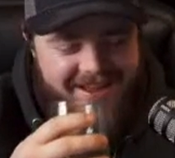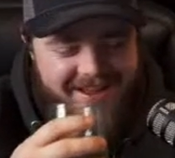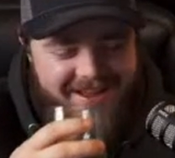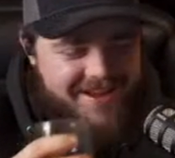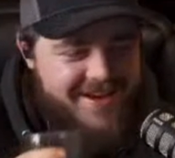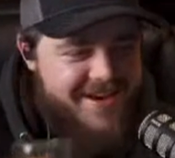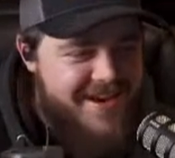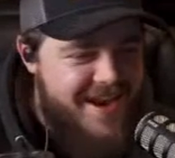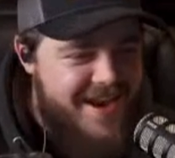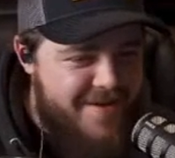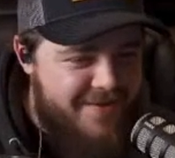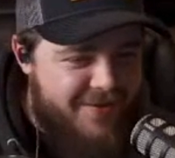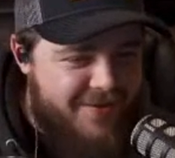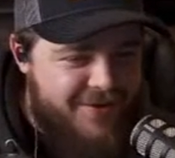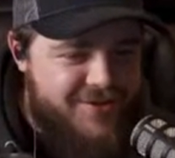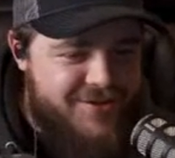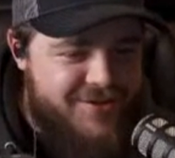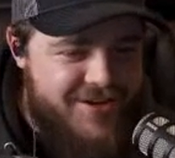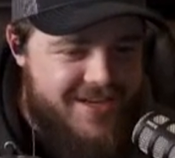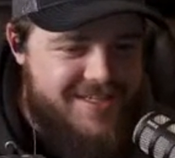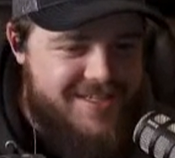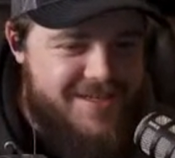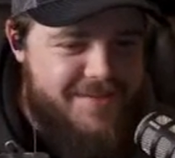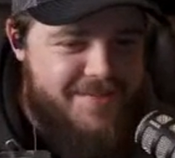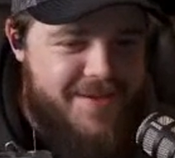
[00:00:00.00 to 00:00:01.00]
Never
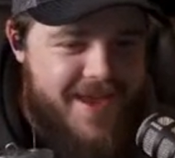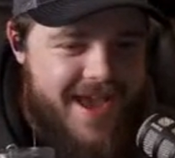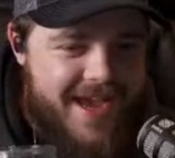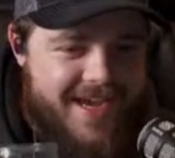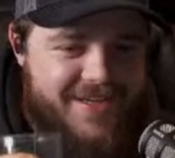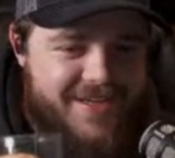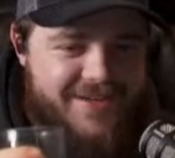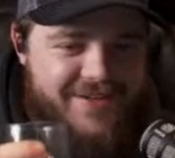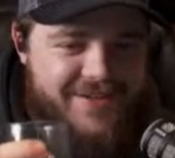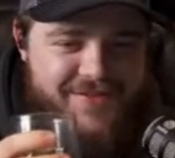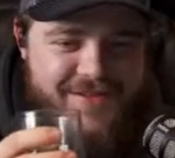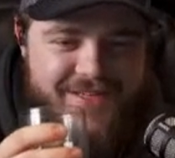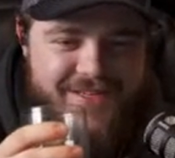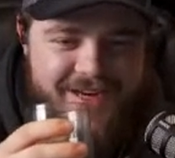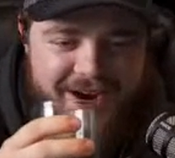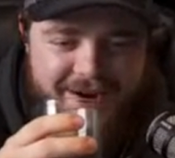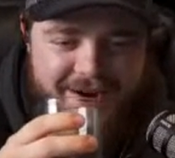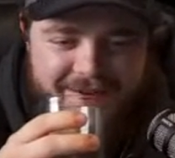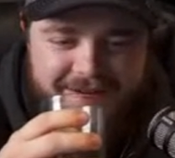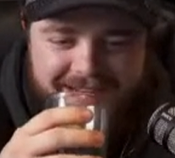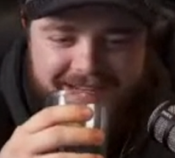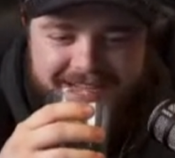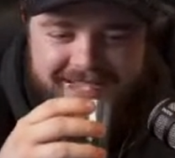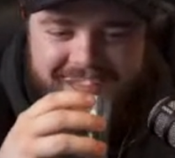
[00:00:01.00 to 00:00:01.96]
trust a package from Jeremy.